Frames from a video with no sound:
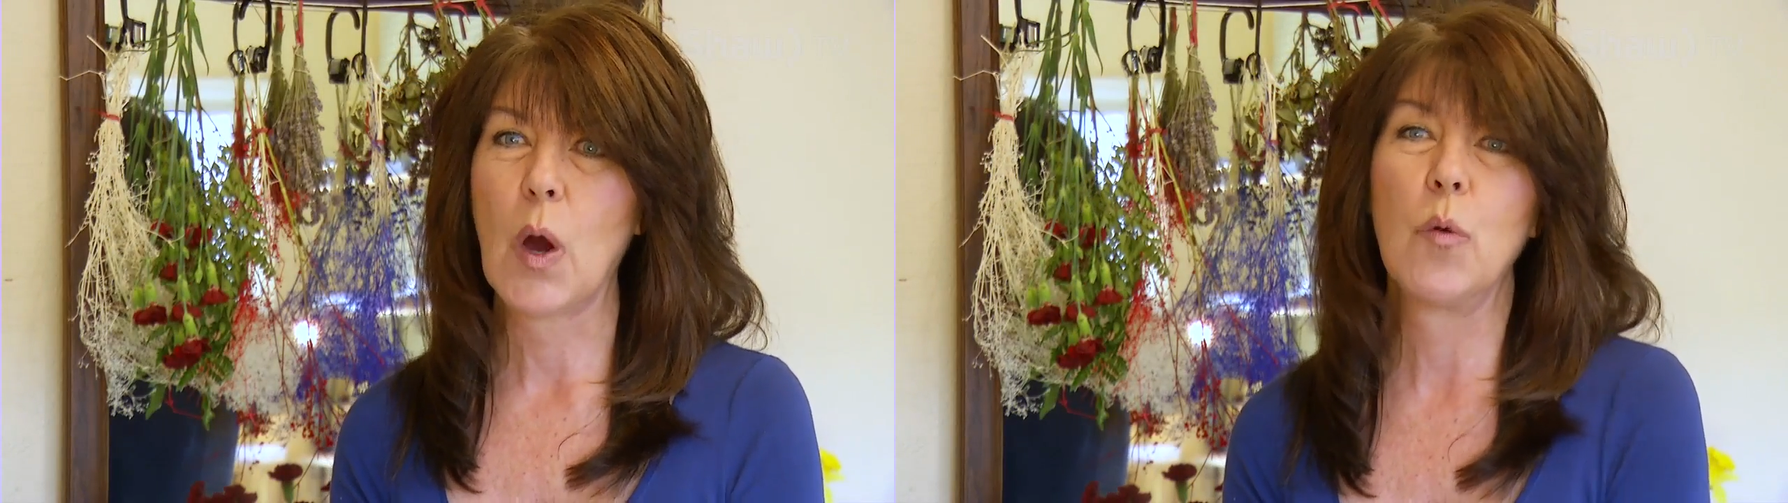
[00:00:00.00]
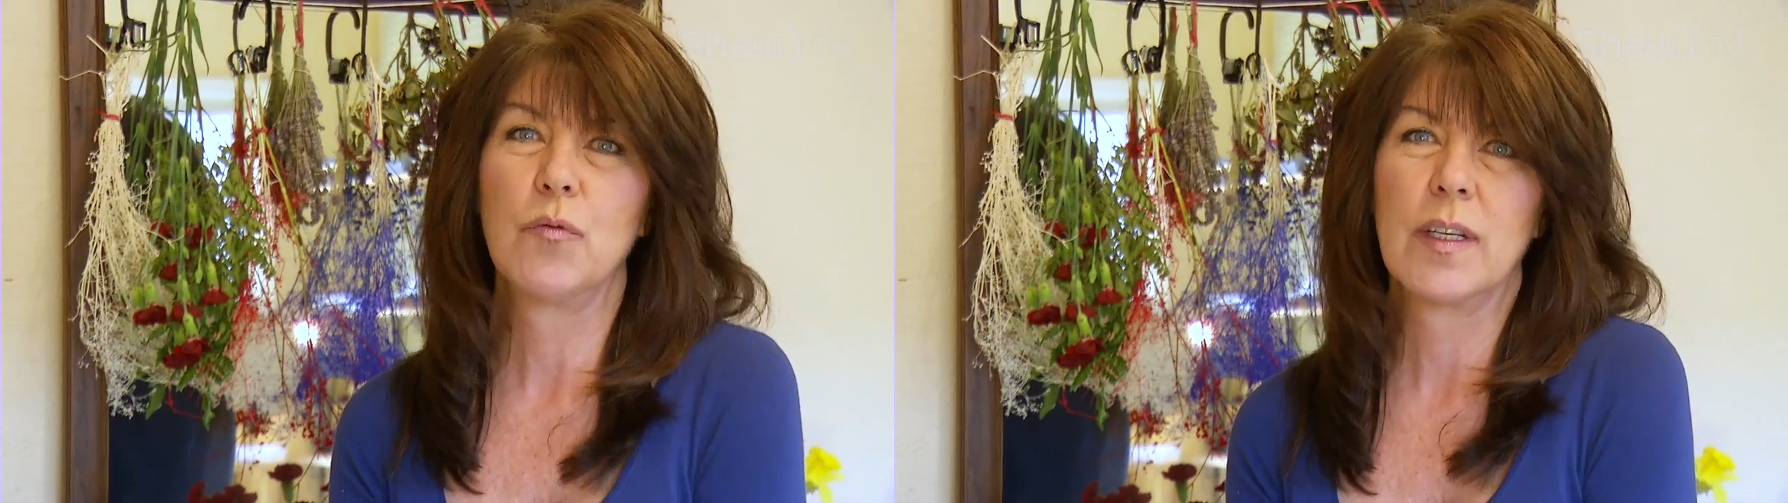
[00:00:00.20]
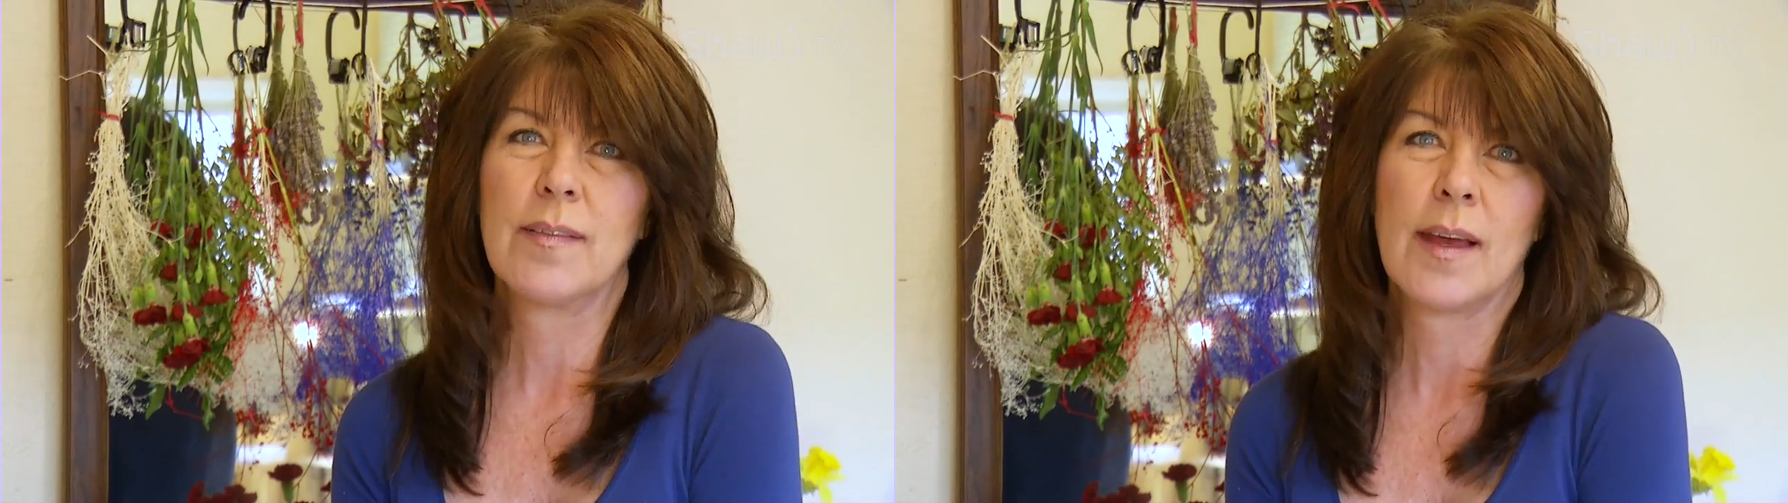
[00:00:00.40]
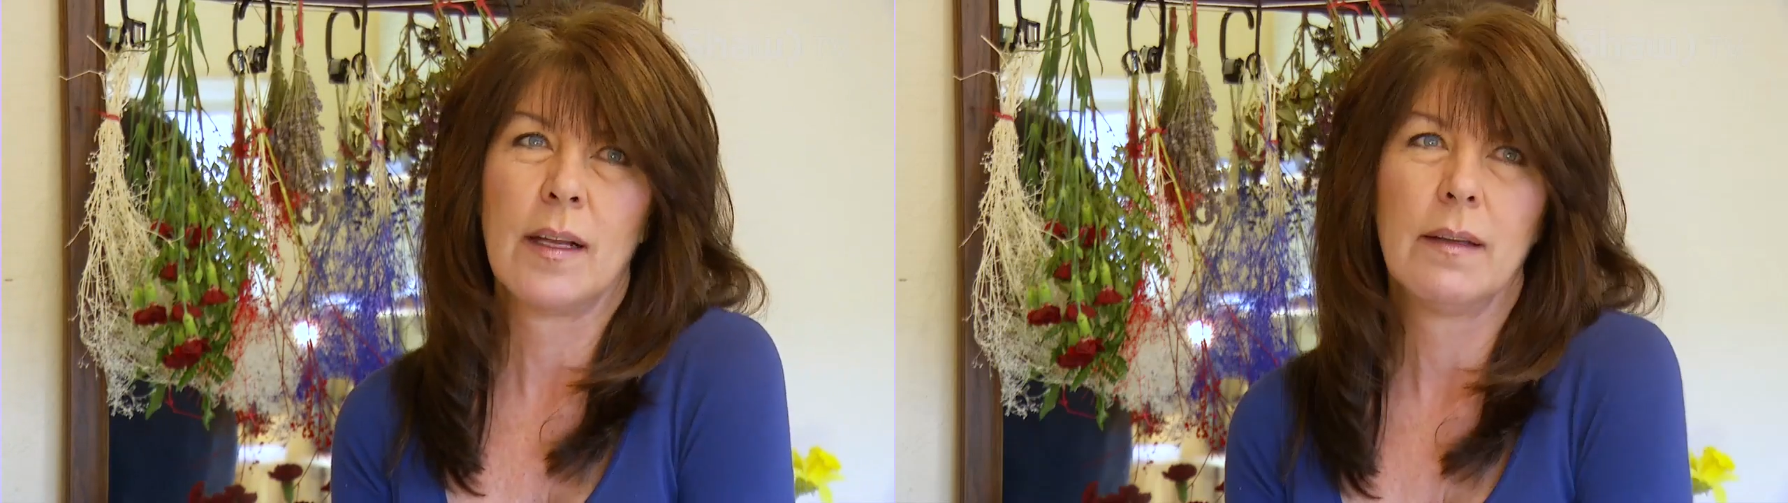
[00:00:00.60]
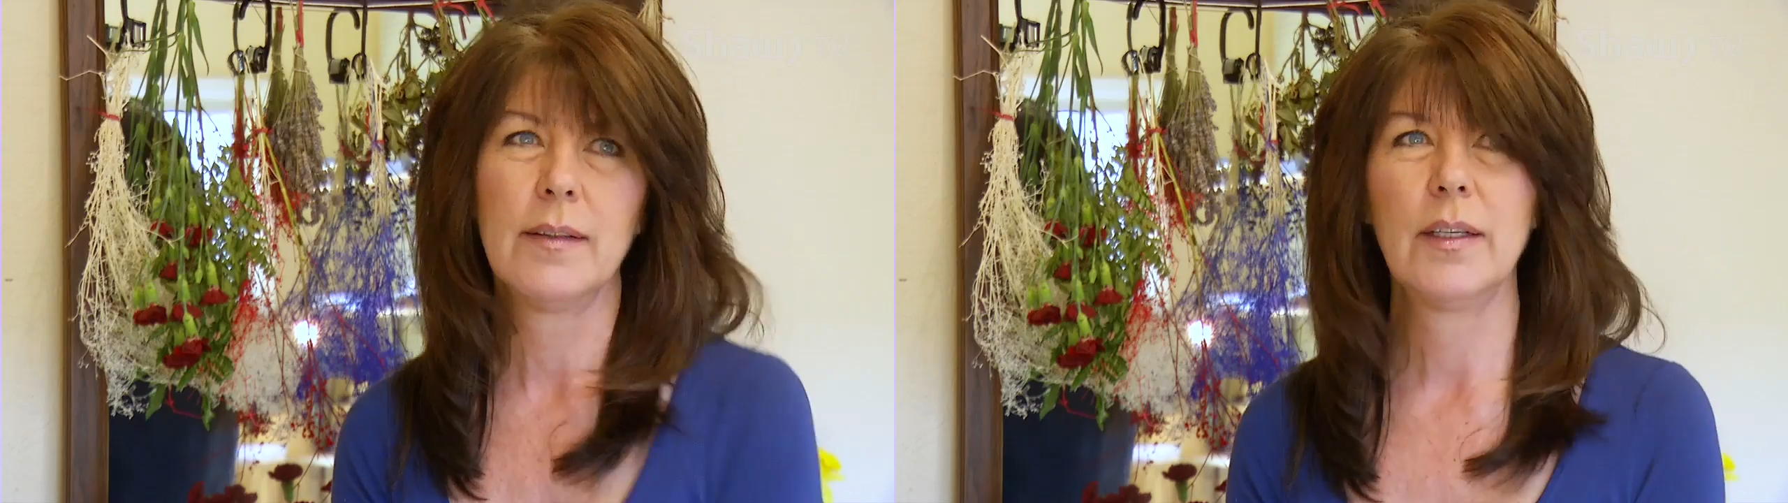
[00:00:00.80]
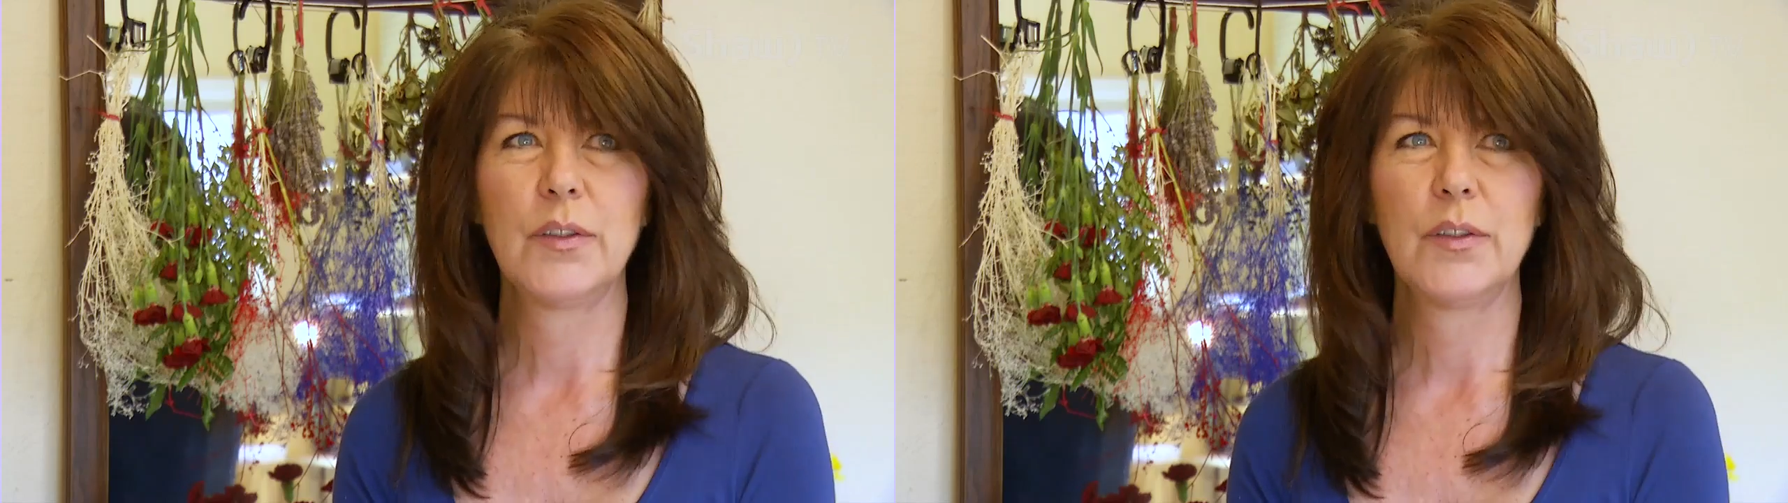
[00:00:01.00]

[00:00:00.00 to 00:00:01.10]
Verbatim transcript: hopefully they'll